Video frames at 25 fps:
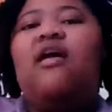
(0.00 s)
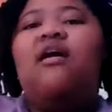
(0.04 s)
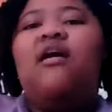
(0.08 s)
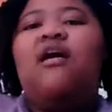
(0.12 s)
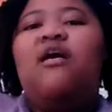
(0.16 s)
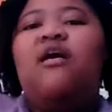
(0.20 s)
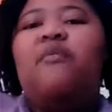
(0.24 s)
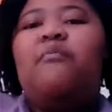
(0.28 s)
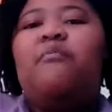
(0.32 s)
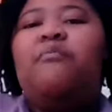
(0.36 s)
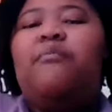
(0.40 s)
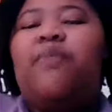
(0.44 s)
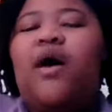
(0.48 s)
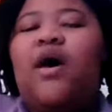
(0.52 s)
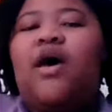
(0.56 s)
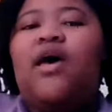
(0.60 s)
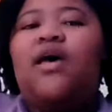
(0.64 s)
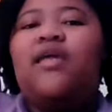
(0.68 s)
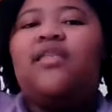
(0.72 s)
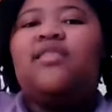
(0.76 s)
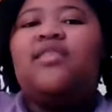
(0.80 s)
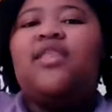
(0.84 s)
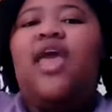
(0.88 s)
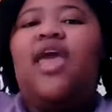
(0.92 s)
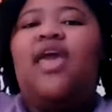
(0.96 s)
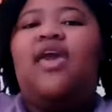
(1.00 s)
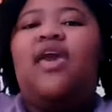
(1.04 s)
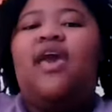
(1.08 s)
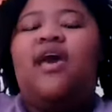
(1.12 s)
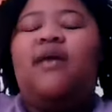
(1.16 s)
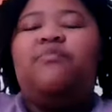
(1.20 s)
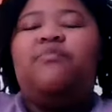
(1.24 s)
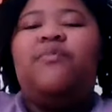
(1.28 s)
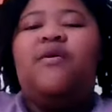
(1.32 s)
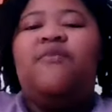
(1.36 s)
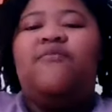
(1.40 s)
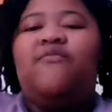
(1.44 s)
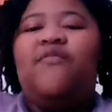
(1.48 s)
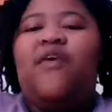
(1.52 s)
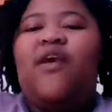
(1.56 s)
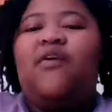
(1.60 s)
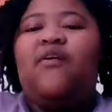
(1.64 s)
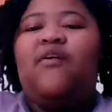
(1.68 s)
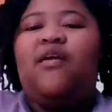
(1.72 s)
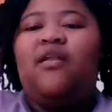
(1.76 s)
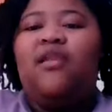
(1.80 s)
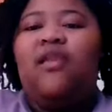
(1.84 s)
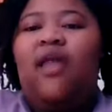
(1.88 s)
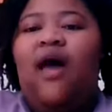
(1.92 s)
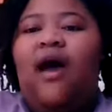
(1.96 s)
But they kept it
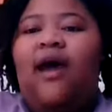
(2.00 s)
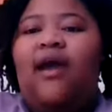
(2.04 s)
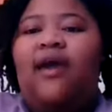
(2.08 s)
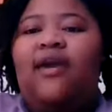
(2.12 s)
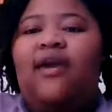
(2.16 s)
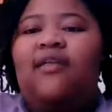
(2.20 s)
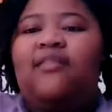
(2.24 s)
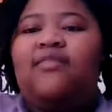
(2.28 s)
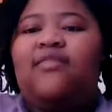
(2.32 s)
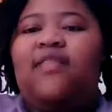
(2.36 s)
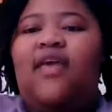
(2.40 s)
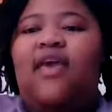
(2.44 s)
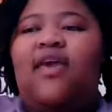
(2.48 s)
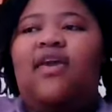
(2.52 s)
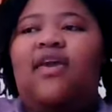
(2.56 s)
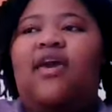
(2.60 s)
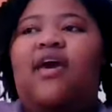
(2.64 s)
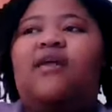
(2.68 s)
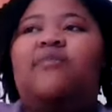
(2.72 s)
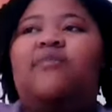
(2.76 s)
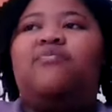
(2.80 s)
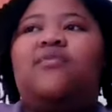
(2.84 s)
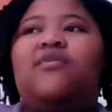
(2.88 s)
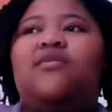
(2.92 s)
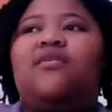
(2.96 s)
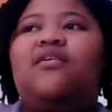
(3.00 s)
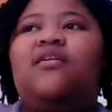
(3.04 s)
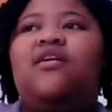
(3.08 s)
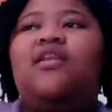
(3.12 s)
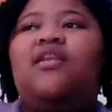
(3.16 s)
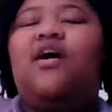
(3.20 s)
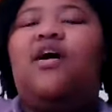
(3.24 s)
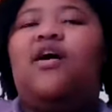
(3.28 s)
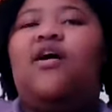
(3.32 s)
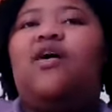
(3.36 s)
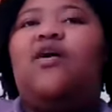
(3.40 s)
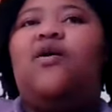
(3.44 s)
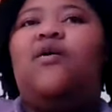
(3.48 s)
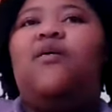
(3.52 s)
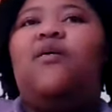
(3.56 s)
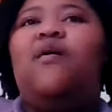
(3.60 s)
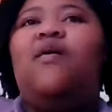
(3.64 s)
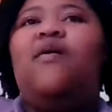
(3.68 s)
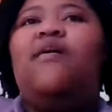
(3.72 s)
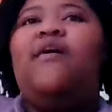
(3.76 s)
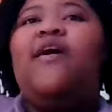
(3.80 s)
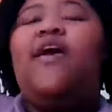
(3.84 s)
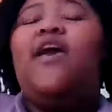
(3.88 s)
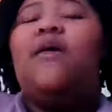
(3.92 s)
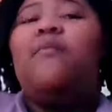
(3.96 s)
very light. They kept,
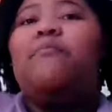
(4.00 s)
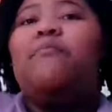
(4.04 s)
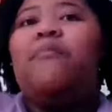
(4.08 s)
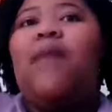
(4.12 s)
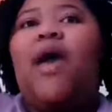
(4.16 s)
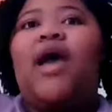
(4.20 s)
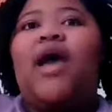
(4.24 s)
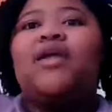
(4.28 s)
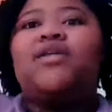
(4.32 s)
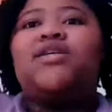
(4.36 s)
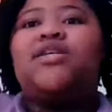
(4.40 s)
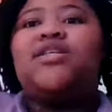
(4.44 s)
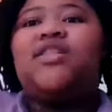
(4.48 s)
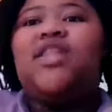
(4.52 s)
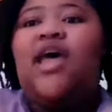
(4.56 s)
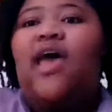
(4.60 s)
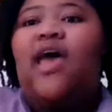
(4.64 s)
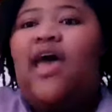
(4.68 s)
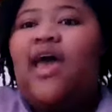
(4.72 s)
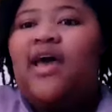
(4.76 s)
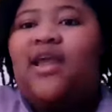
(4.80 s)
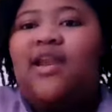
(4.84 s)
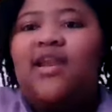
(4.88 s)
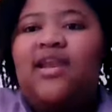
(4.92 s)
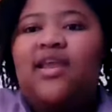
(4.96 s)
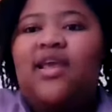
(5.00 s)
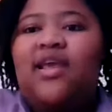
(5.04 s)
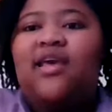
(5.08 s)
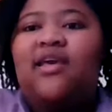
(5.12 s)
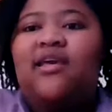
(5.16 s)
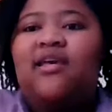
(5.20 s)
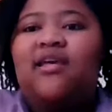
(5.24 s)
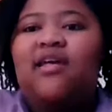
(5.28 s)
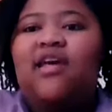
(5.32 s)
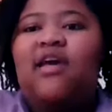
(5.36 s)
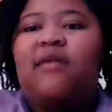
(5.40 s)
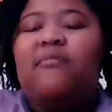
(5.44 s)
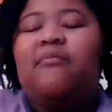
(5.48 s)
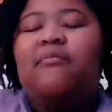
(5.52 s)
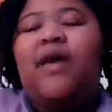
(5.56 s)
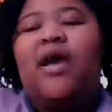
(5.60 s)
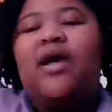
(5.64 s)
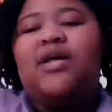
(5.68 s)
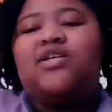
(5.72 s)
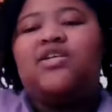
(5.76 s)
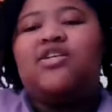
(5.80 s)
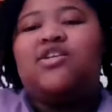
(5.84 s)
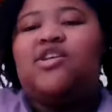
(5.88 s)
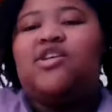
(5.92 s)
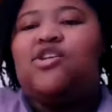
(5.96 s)
it matched the editing, it
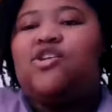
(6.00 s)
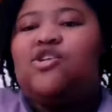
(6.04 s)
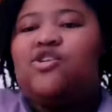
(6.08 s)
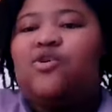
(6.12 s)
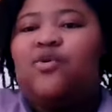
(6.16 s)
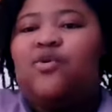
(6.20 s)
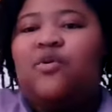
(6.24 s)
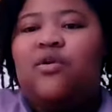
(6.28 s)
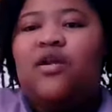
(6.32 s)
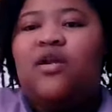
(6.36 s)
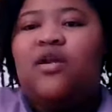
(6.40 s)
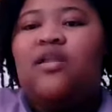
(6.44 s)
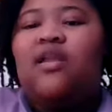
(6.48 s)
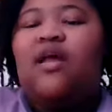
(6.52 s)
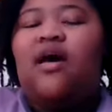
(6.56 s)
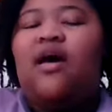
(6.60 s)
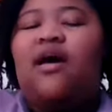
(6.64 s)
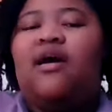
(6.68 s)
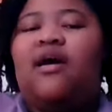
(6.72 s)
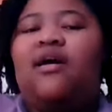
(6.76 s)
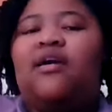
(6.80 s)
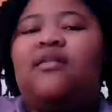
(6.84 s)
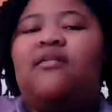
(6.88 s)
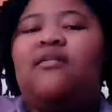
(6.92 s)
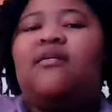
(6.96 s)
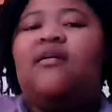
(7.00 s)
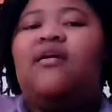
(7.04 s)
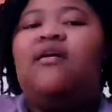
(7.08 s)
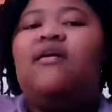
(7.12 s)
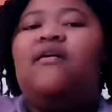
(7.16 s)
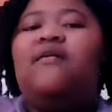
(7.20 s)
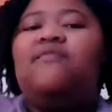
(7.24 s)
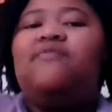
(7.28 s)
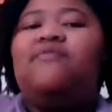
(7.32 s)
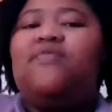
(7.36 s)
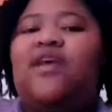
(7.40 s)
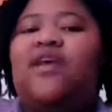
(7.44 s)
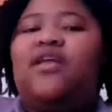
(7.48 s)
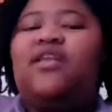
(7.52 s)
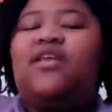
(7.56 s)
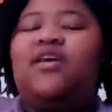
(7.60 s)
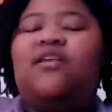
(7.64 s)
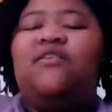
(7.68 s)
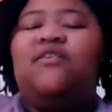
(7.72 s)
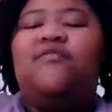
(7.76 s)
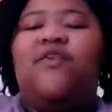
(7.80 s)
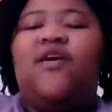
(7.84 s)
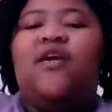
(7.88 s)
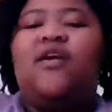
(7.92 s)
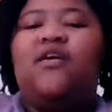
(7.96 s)
matched the storyline. They
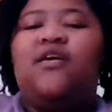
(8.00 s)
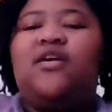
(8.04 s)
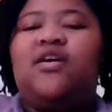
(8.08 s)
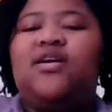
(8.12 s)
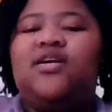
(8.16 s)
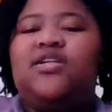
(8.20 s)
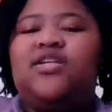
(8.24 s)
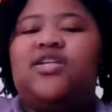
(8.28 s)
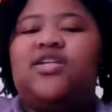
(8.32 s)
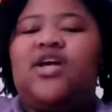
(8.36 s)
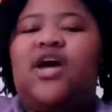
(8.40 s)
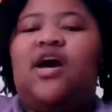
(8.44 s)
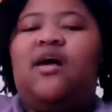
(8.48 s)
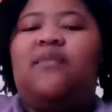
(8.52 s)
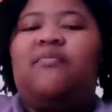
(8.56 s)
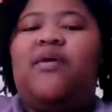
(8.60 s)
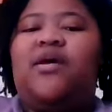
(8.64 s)
did a very good job